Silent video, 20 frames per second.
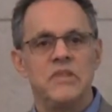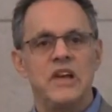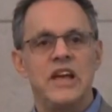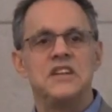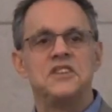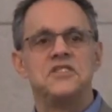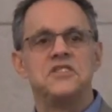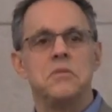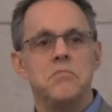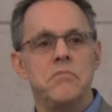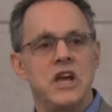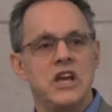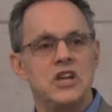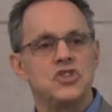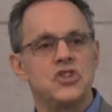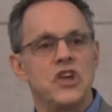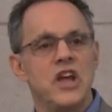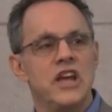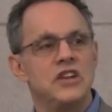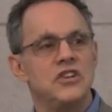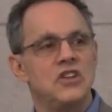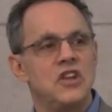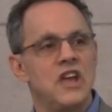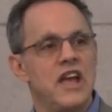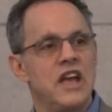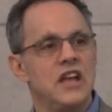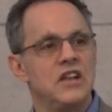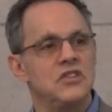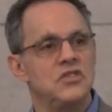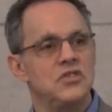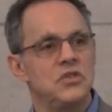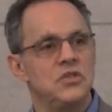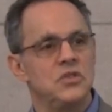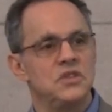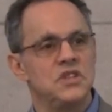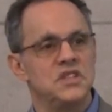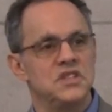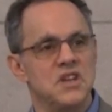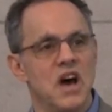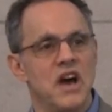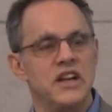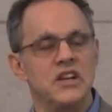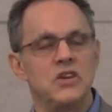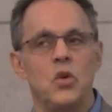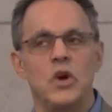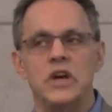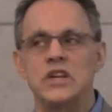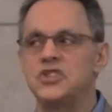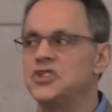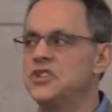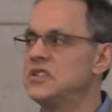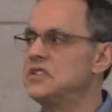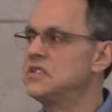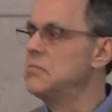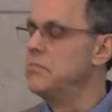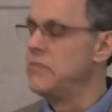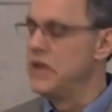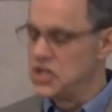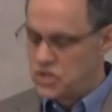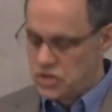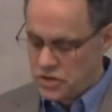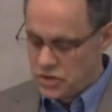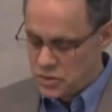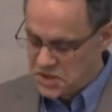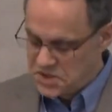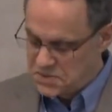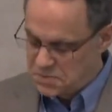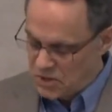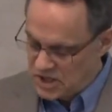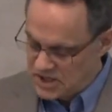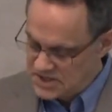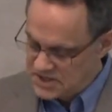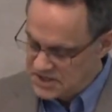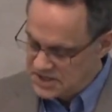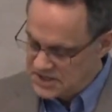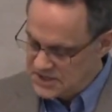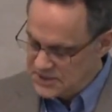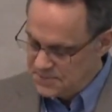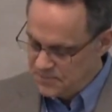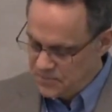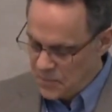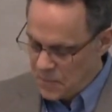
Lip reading: and to measure and to design questions and measure the responses.